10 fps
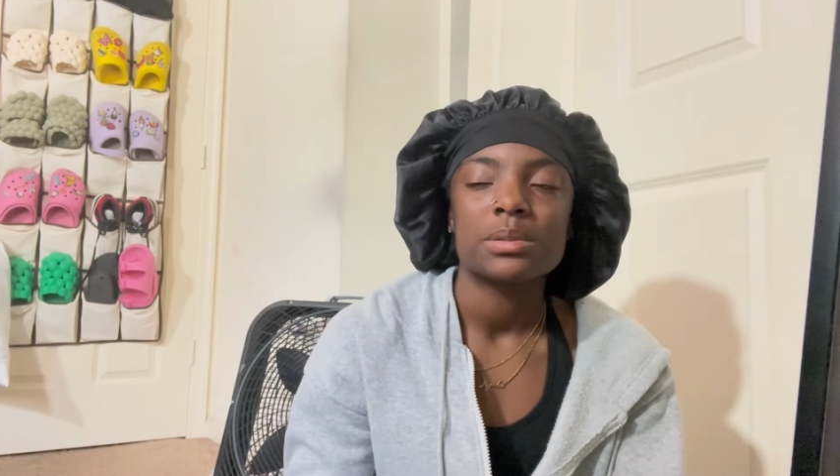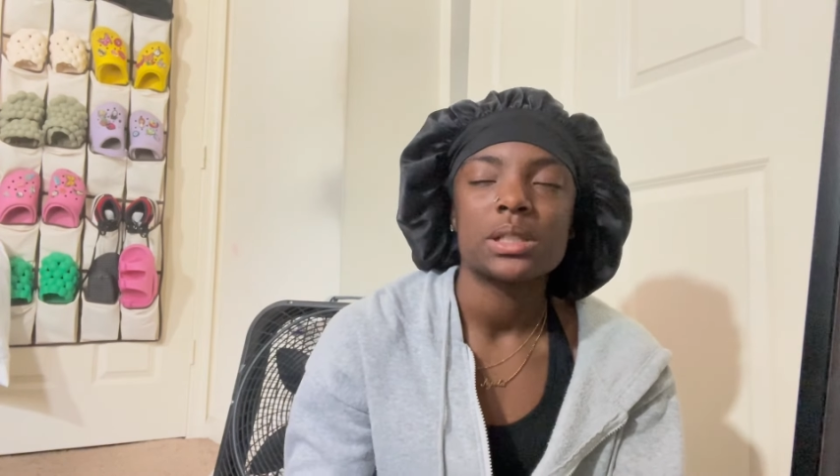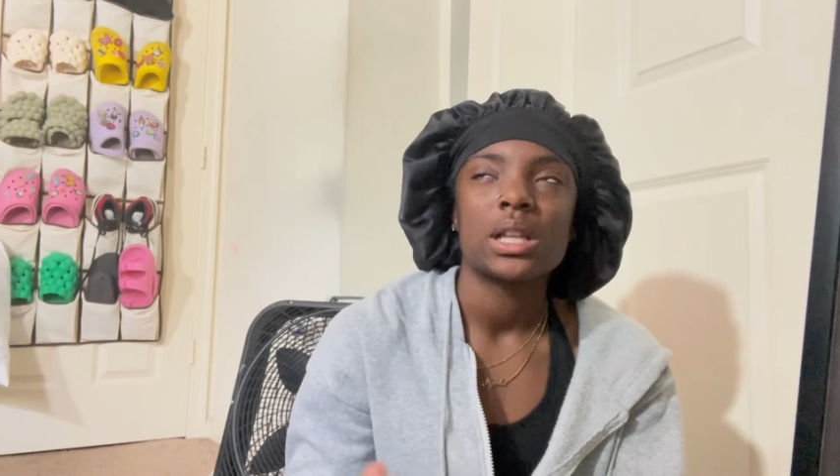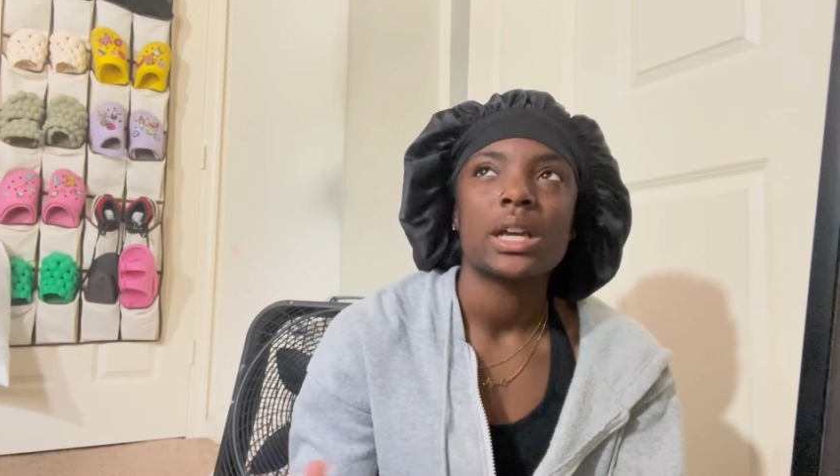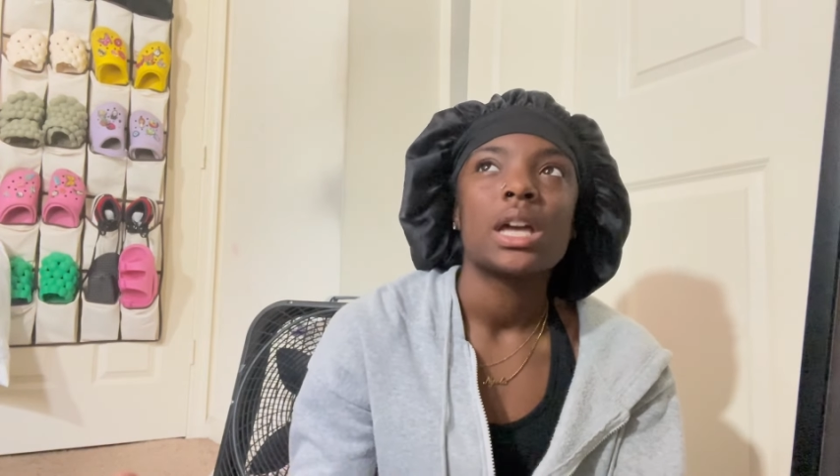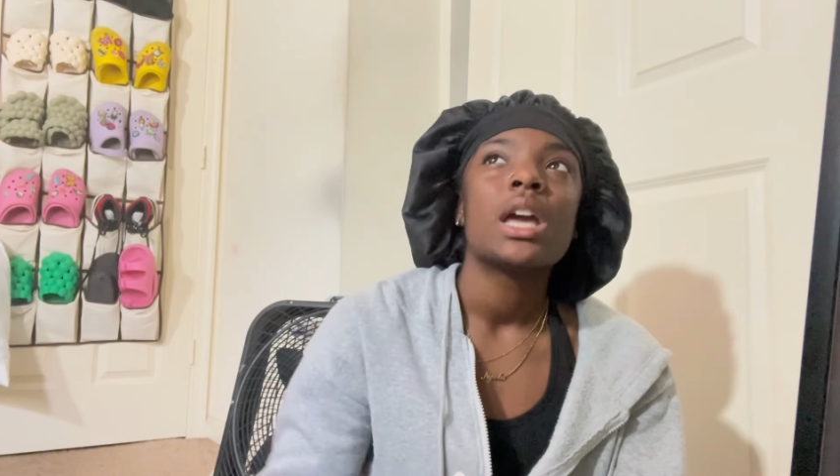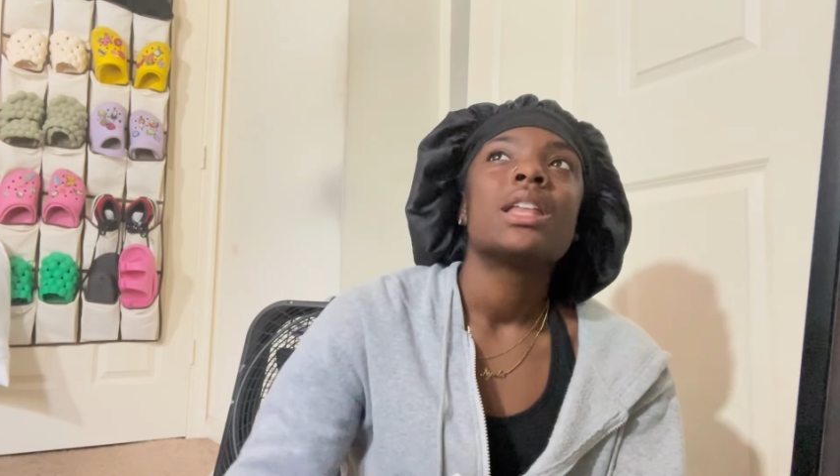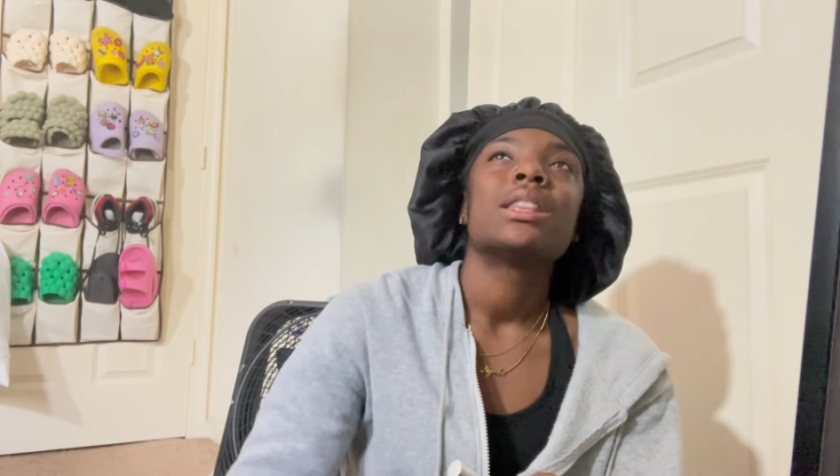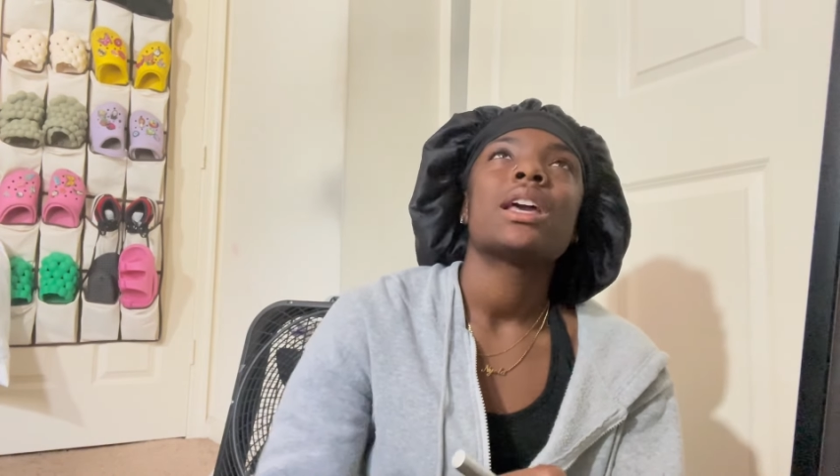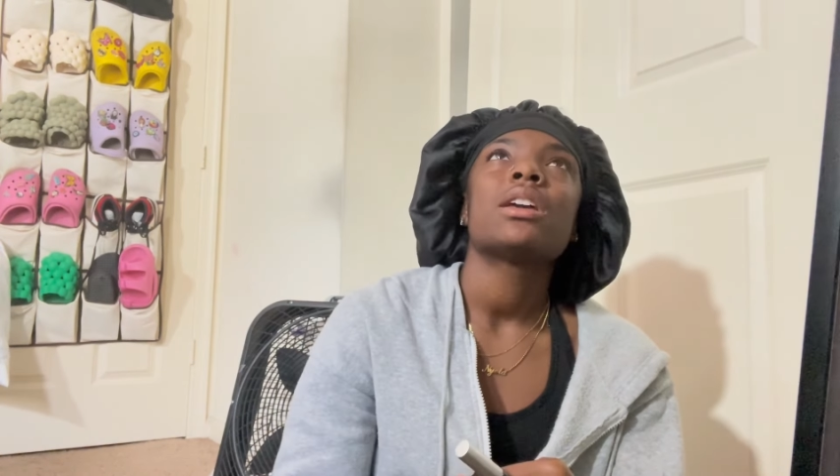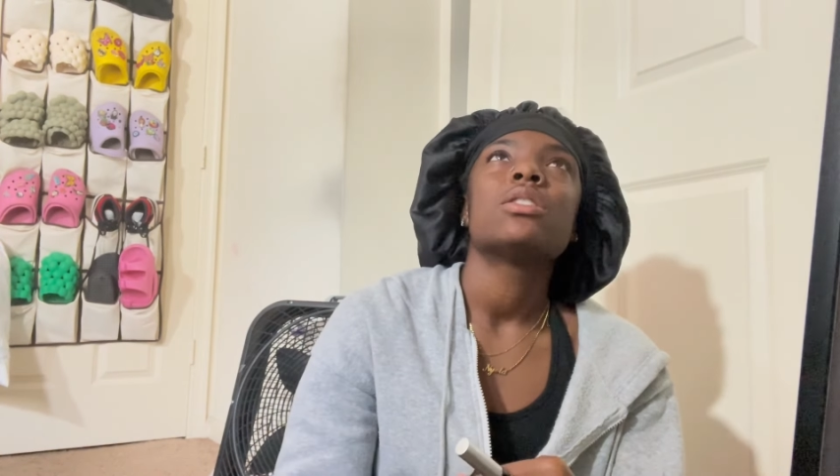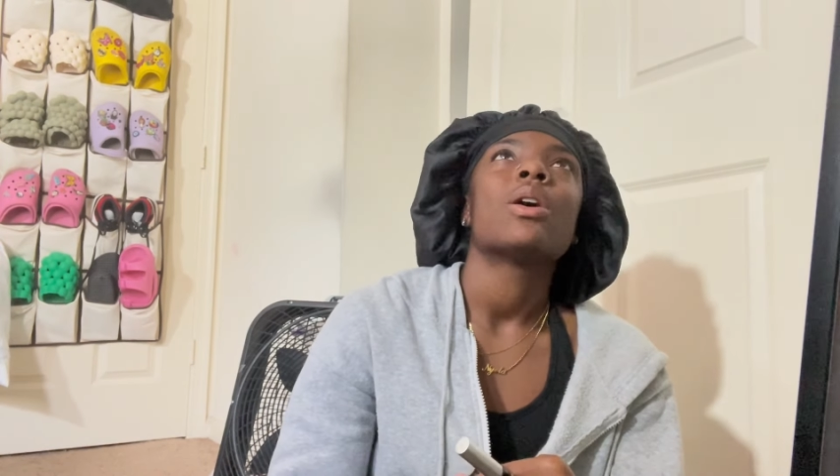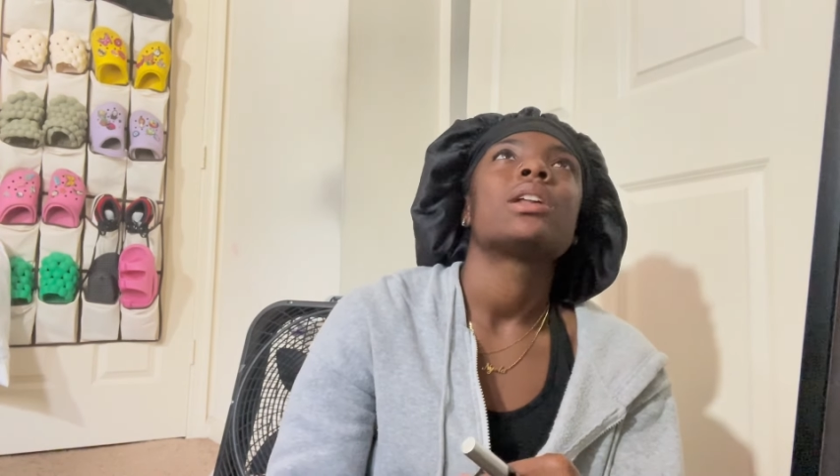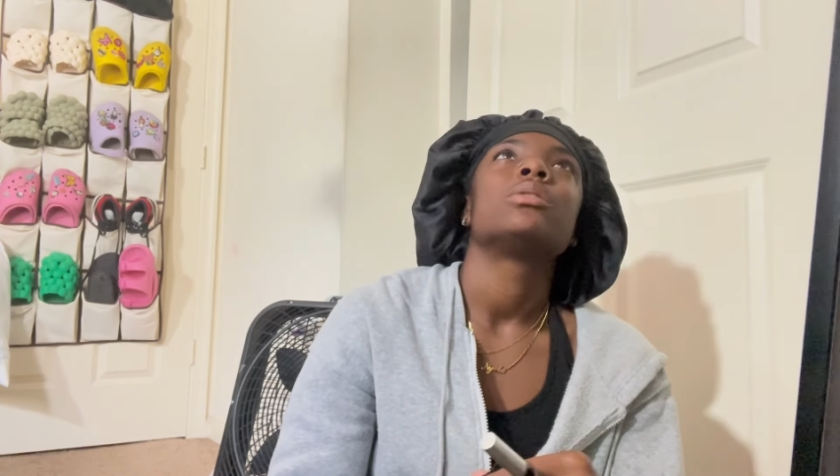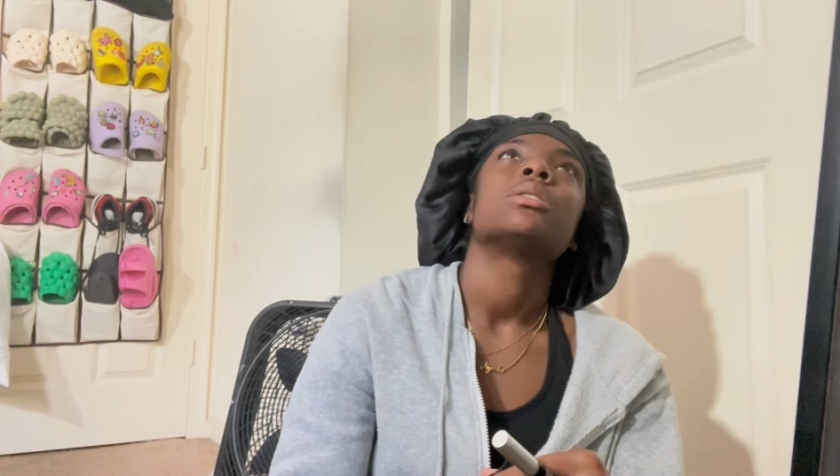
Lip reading: I'm like, they know how to do some